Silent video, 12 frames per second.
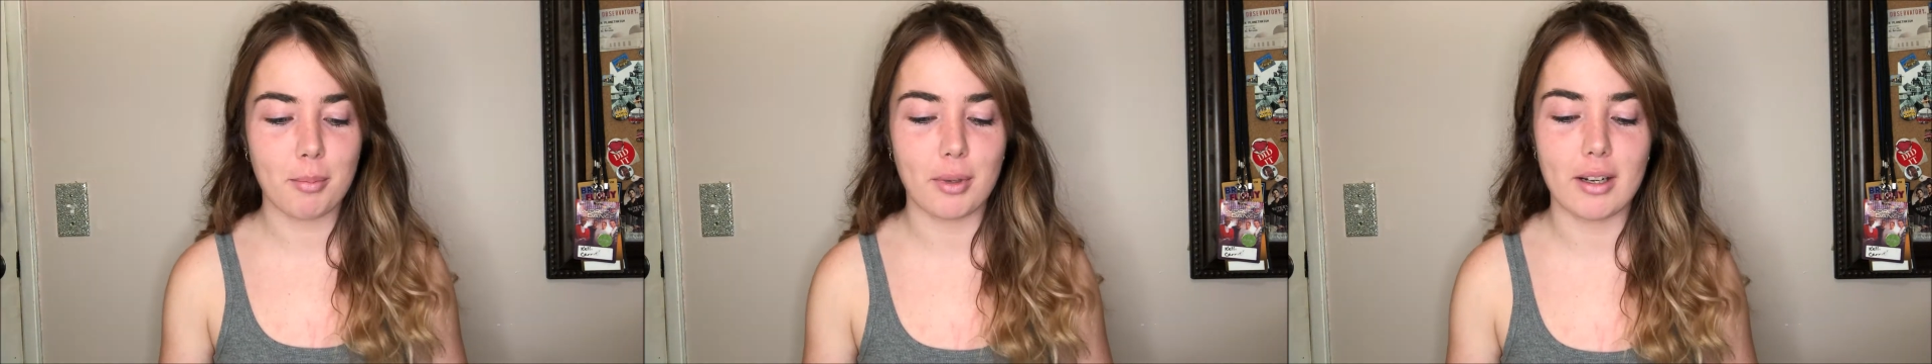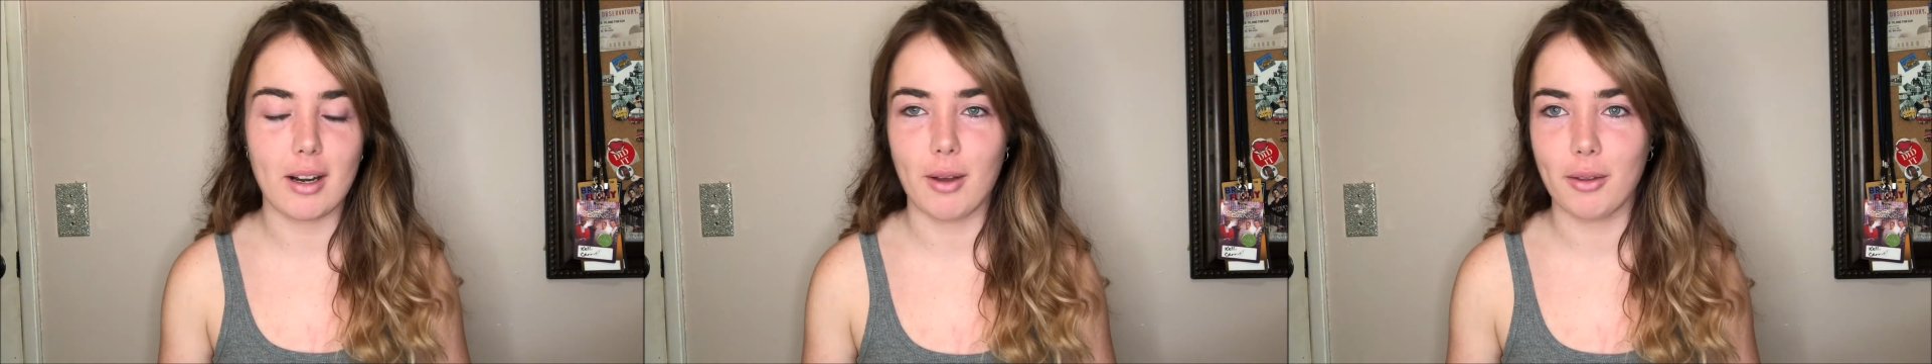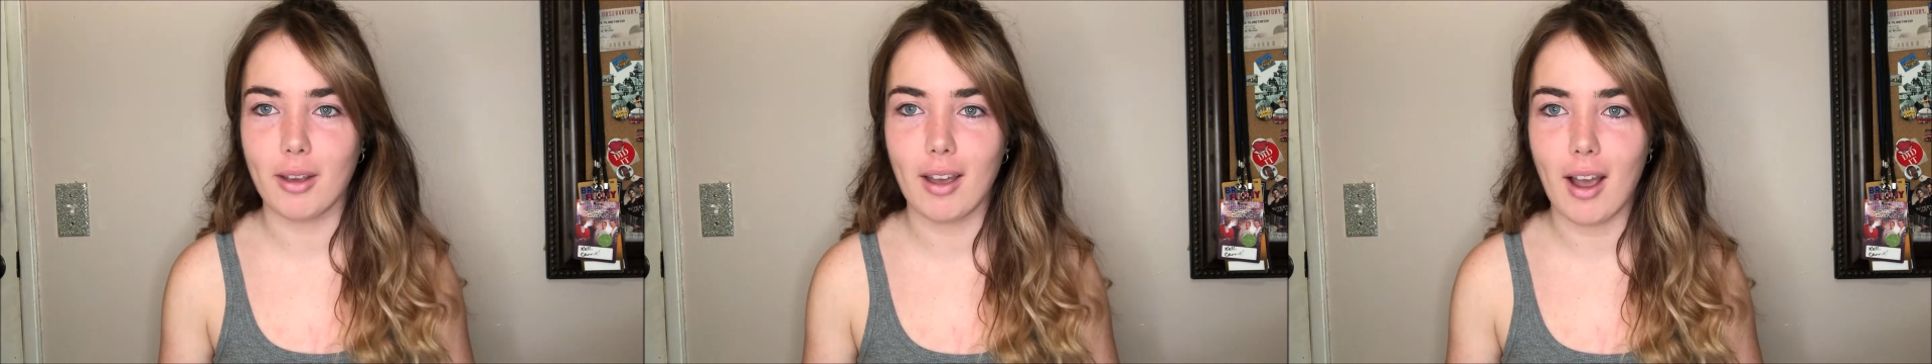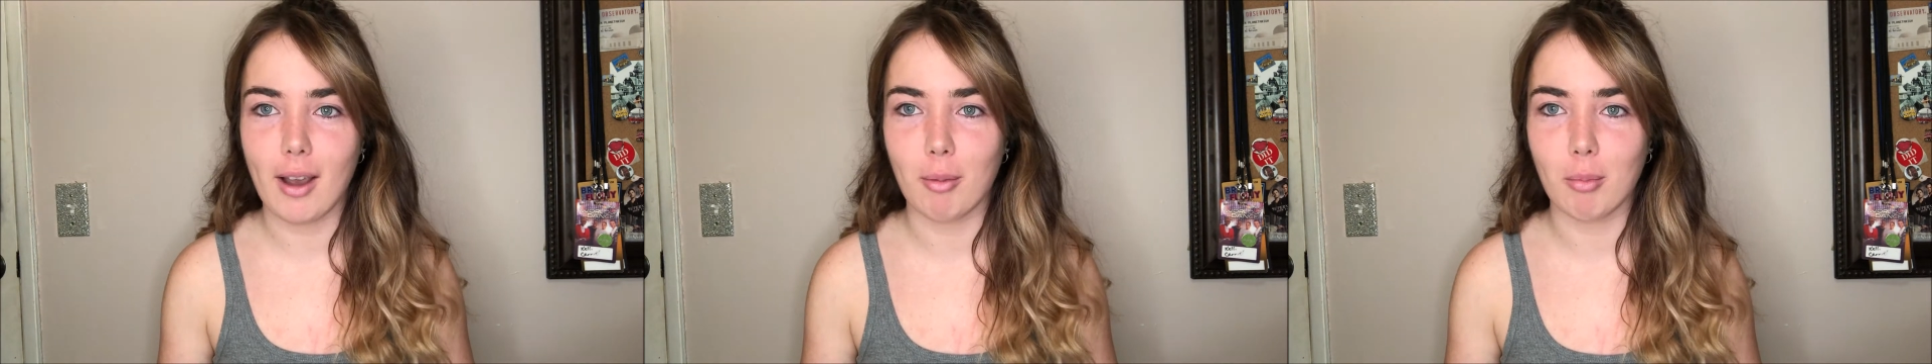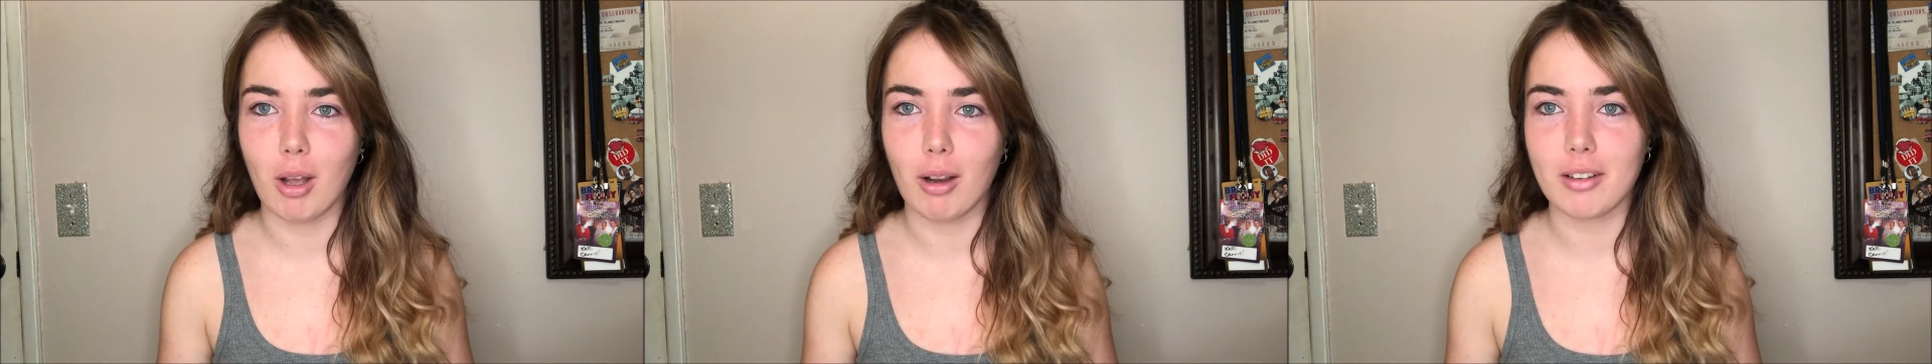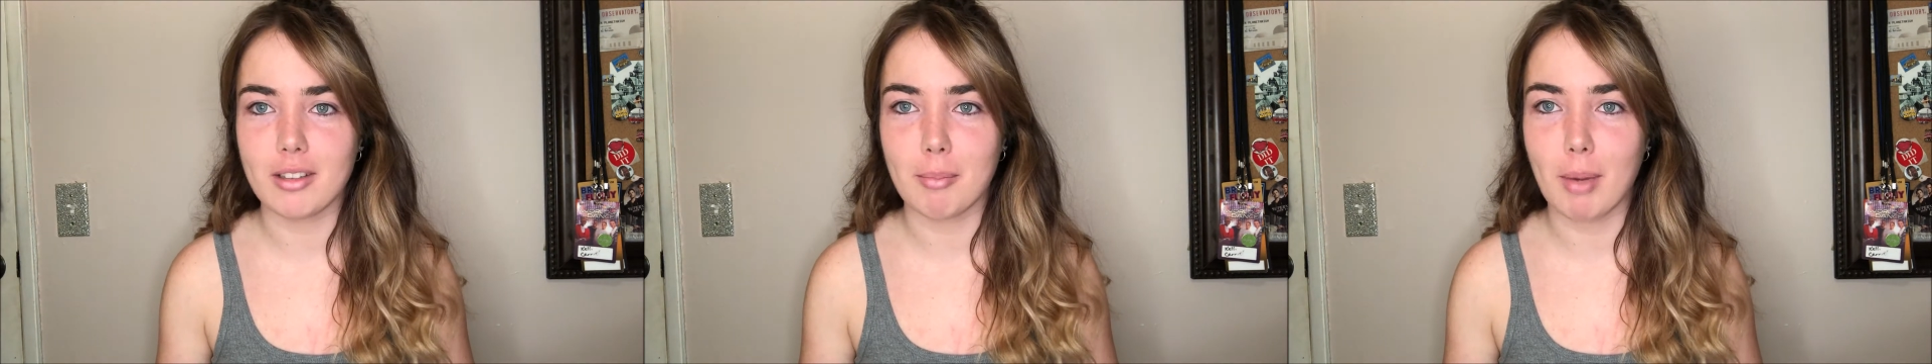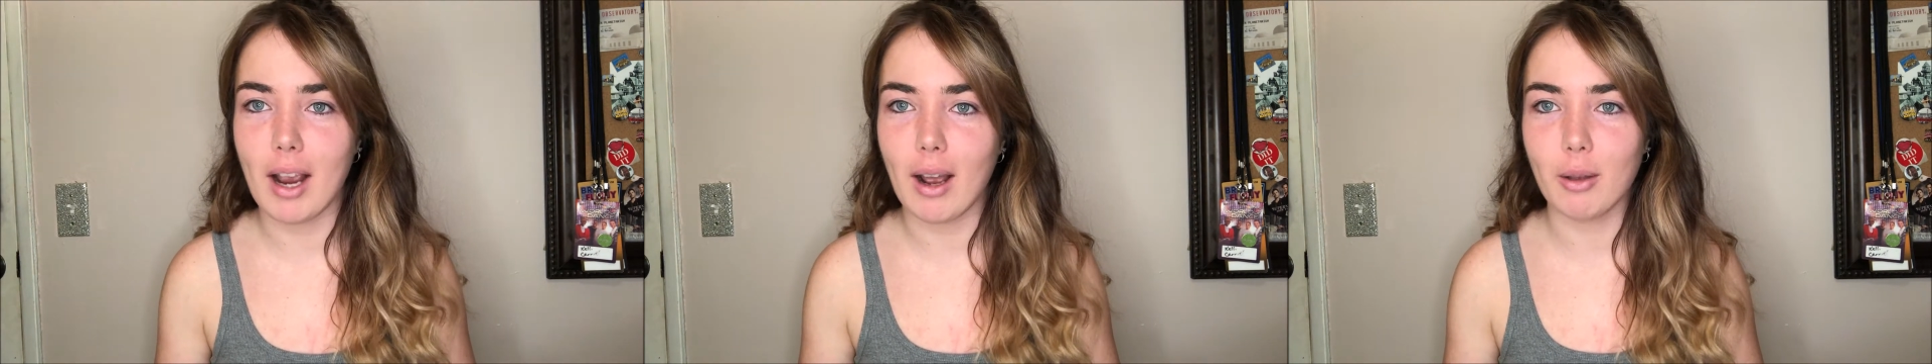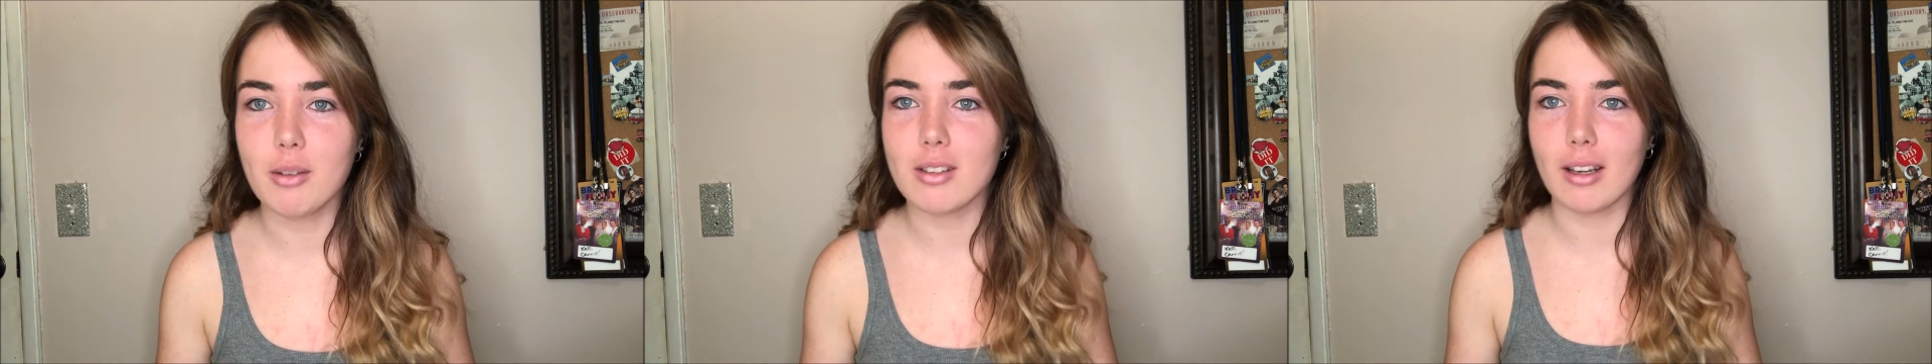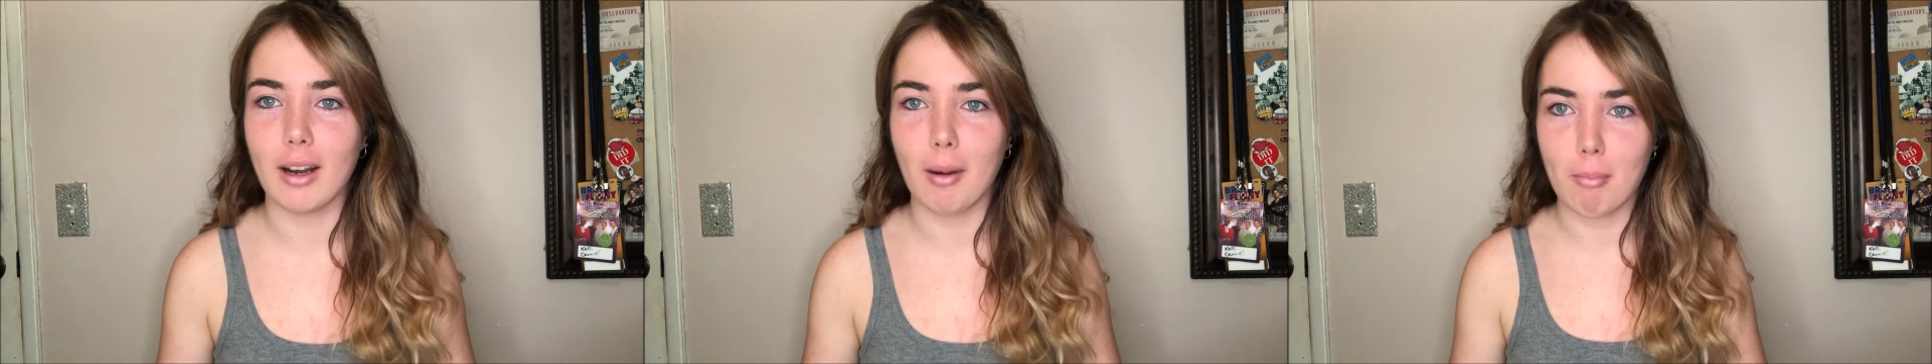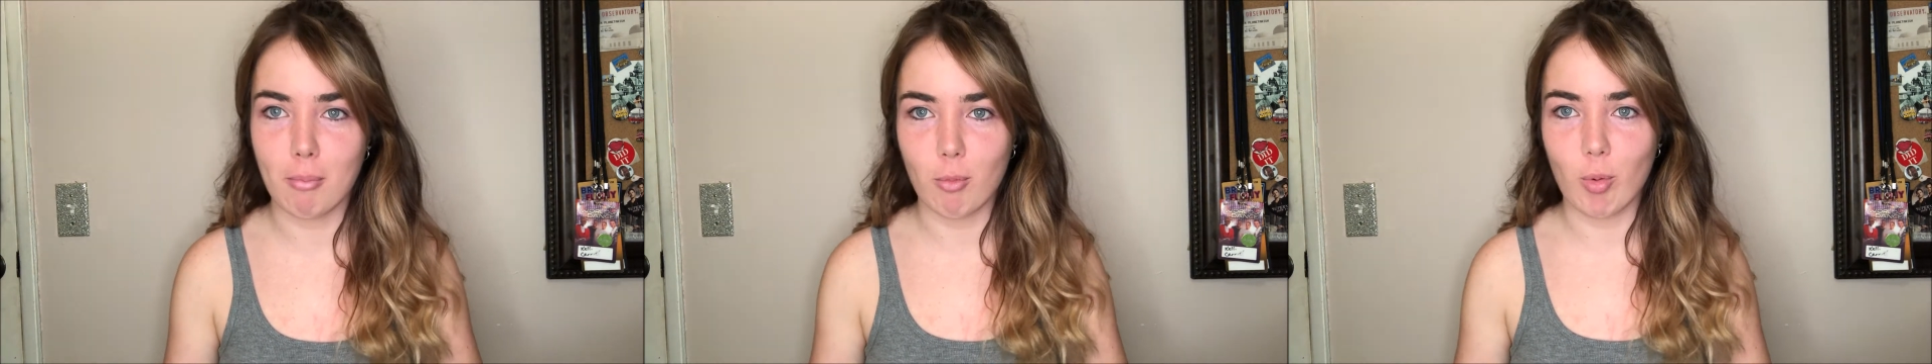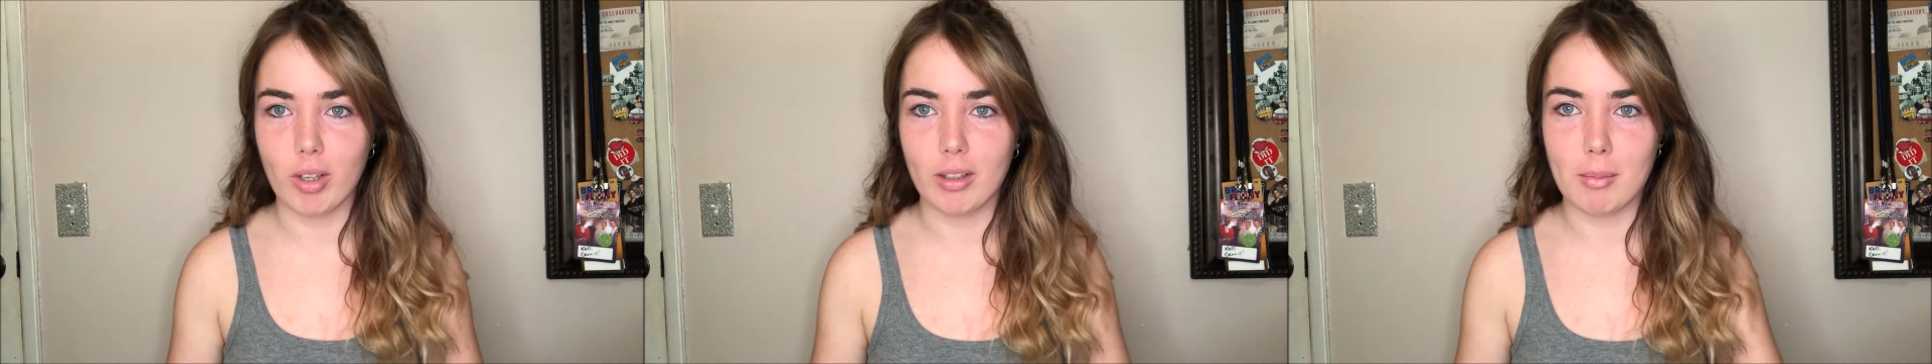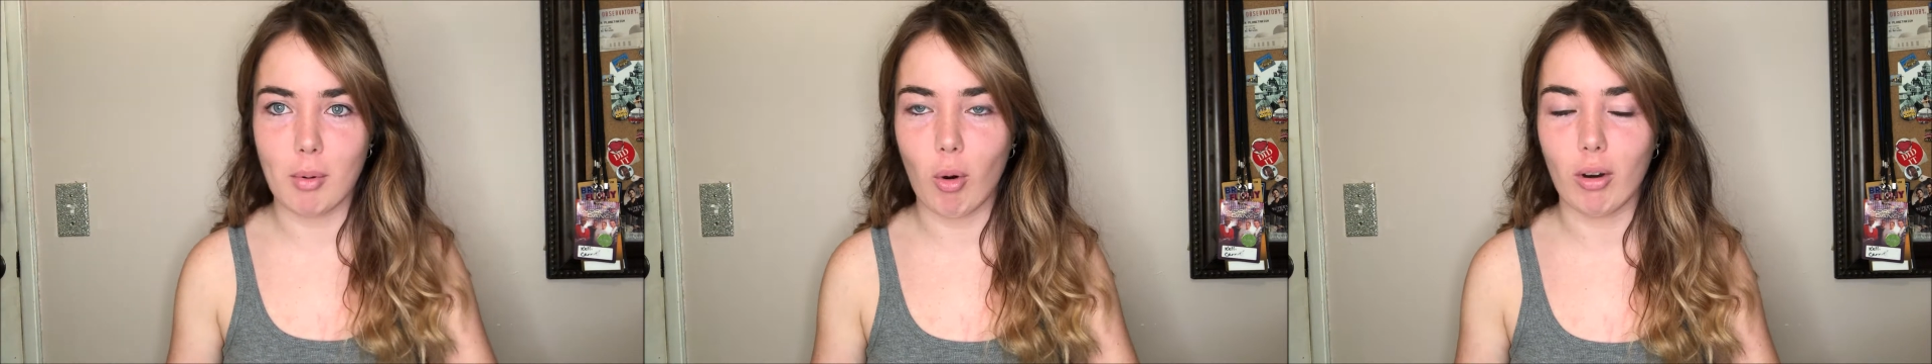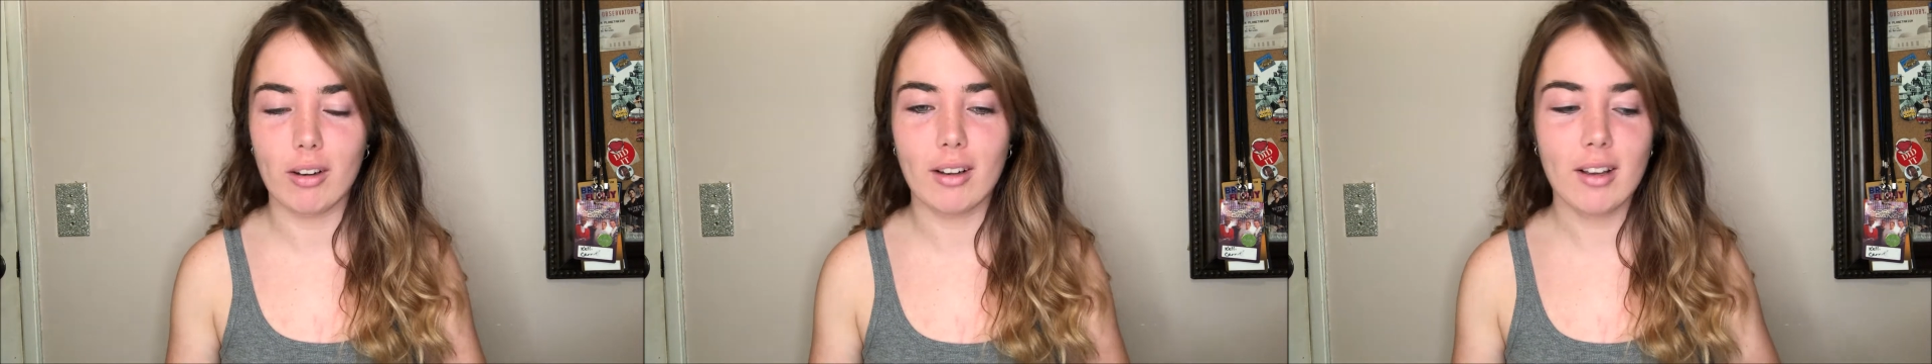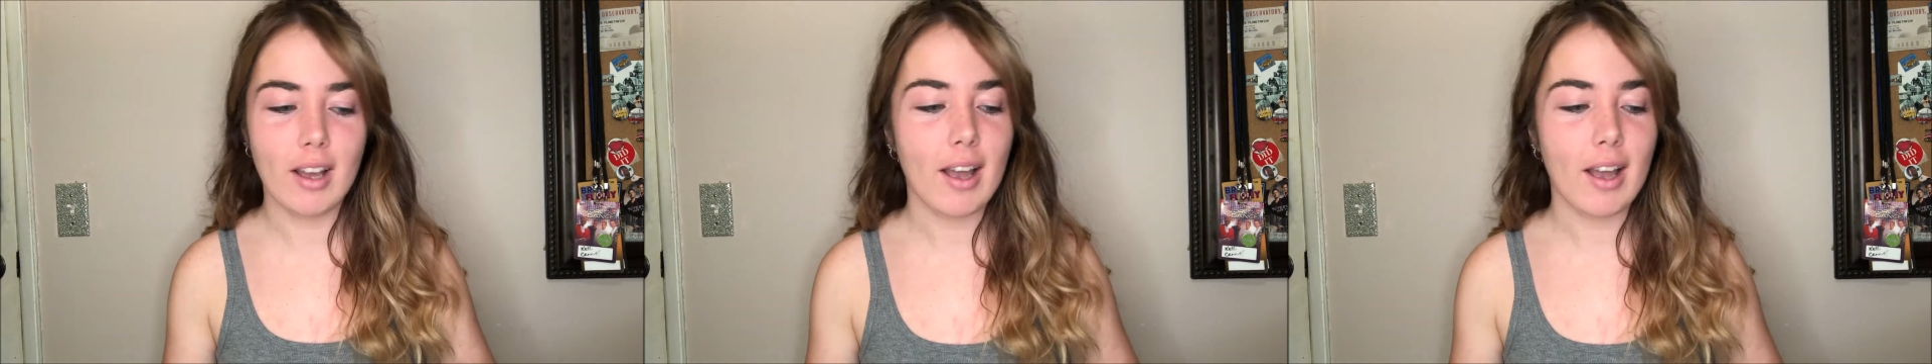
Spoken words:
but now that I'm locked in my house and I'm really bored,